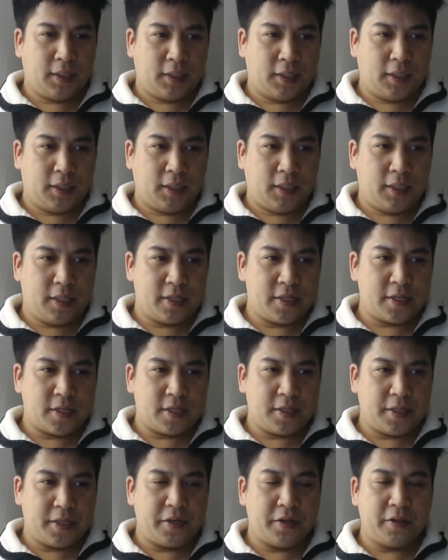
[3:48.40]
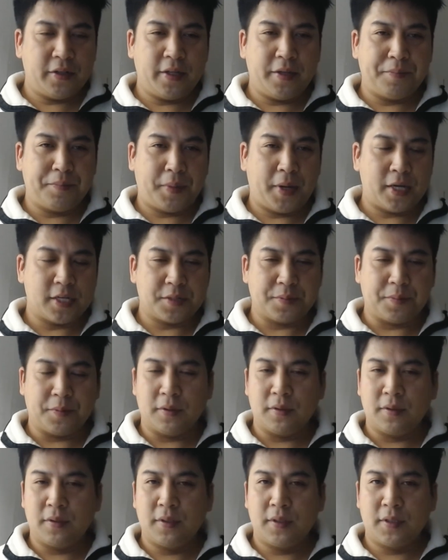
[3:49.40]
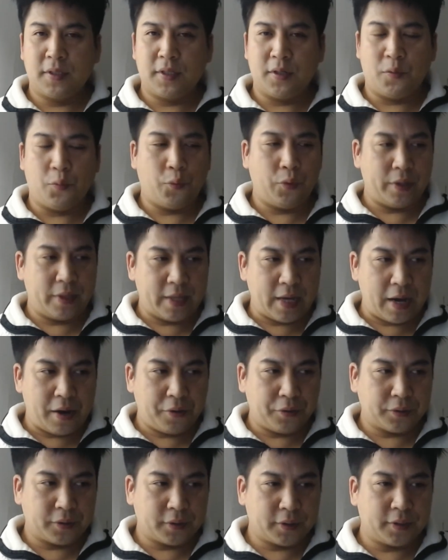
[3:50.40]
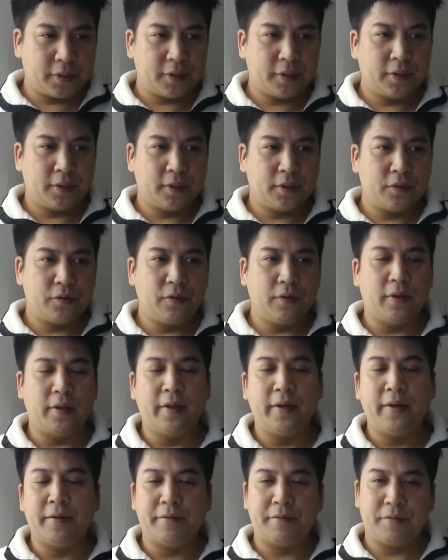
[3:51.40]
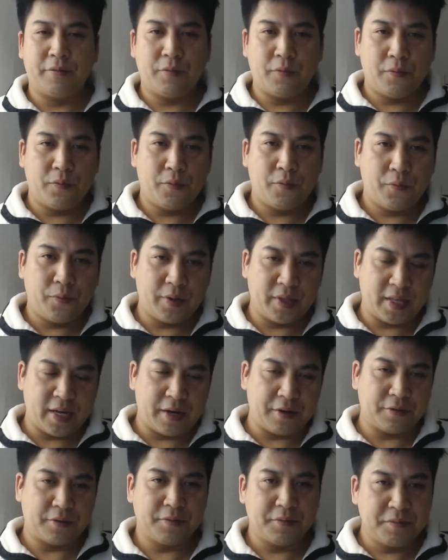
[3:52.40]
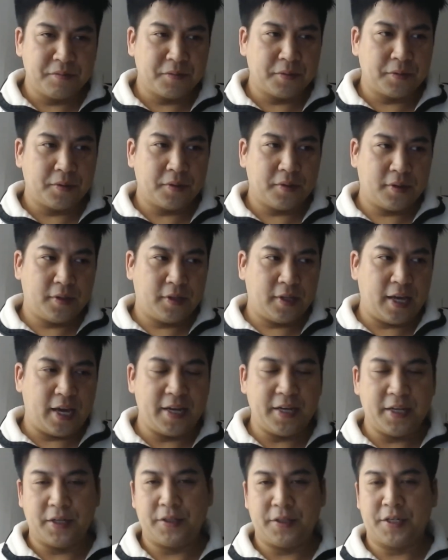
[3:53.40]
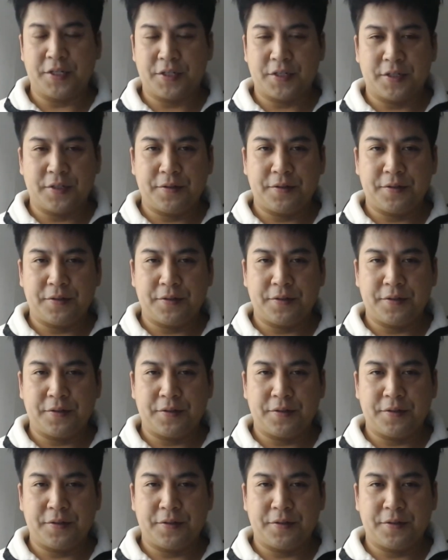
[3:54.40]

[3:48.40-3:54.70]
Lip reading: It is nearly impossible without to live without any addiction